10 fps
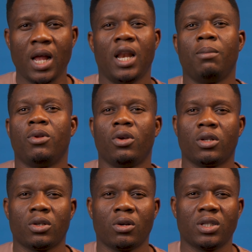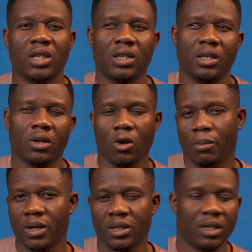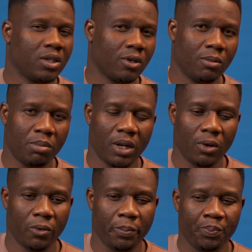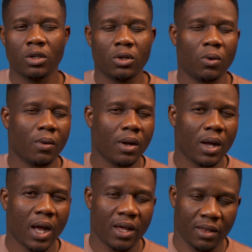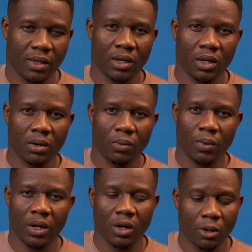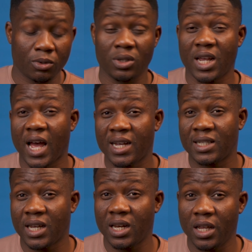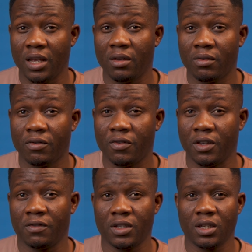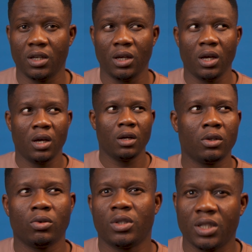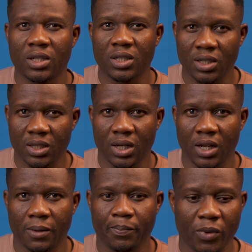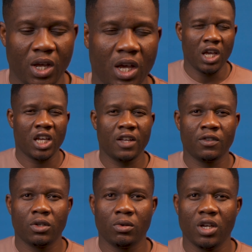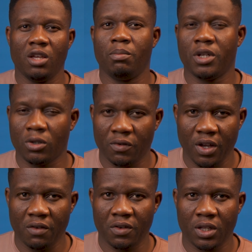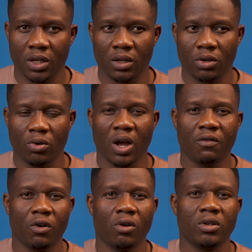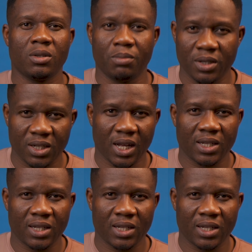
let me know your thoughts in the comment section below. So I think when it comes to the ITEL A50, two things is clear. It gives you a bit of everything. You have all the basic